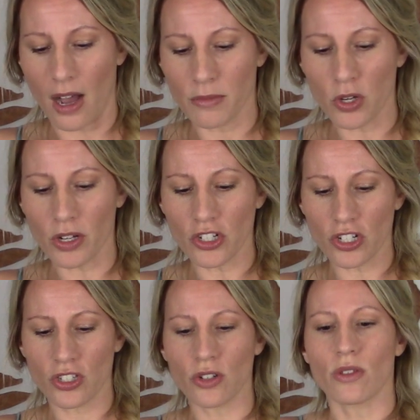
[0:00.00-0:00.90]
You can
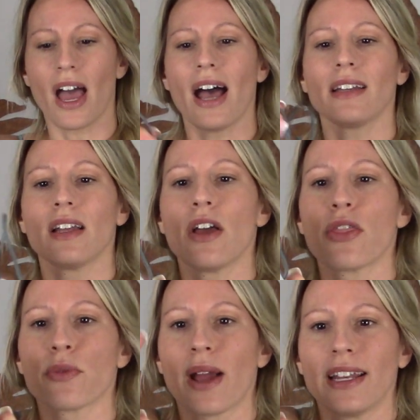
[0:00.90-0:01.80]
just do that,
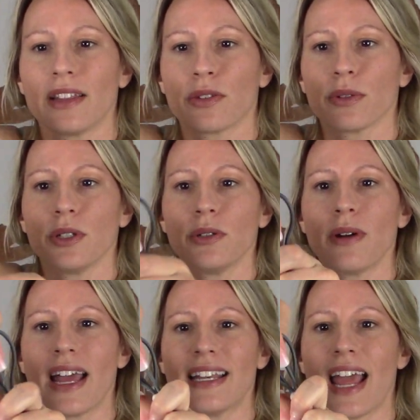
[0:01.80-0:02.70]
thread it through,
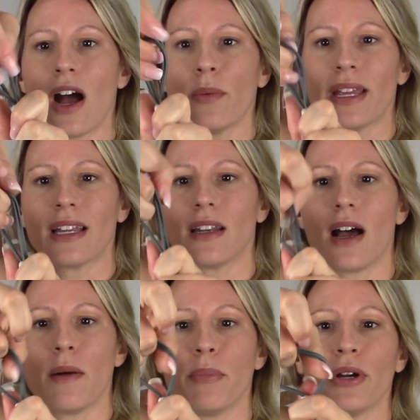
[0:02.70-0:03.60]
and now we can
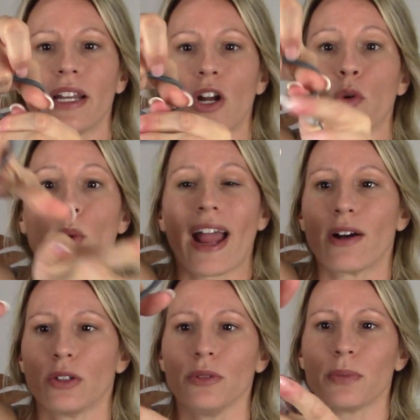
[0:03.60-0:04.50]
put it
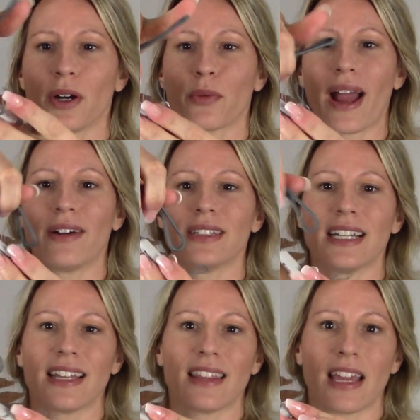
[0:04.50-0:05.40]
around
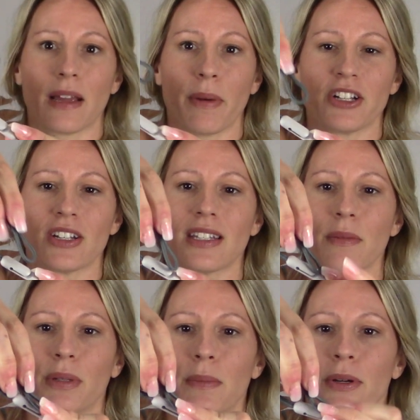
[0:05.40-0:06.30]
anything by just
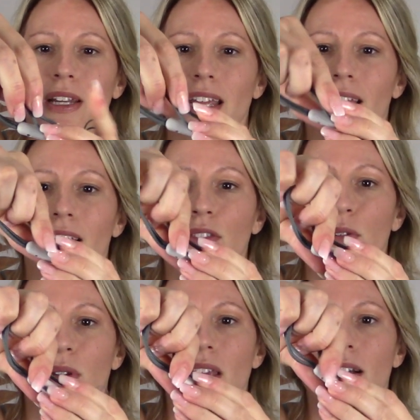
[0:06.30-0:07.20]
simply putting it in
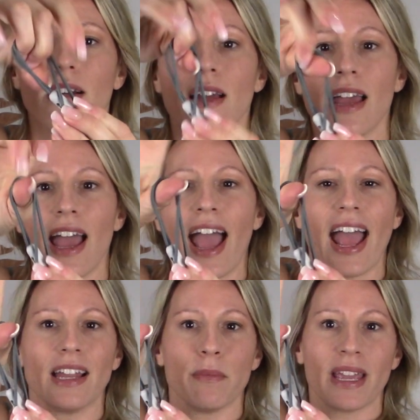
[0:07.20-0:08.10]
through here
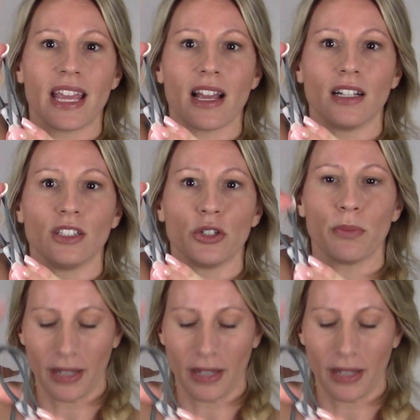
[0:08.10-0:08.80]
and making a loop